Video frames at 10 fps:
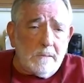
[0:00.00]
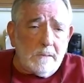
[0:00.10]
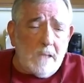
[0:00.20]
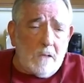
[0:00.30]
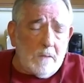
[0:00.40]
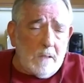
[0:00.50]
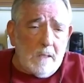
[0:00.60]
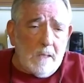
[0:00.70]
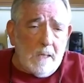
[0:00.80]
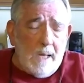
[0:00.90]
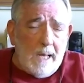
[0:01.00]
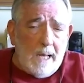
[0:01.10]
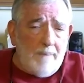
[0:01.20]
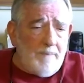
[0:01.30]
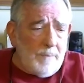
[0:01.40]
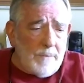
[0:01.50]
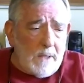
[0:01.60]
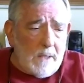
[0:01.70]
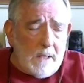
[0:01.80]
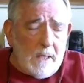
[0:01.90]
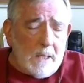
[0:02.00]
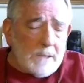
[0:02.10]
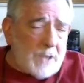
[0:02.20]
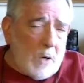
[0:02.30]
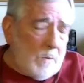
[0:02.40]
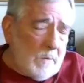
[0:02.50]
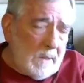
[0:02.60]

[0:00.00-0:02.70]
You know, so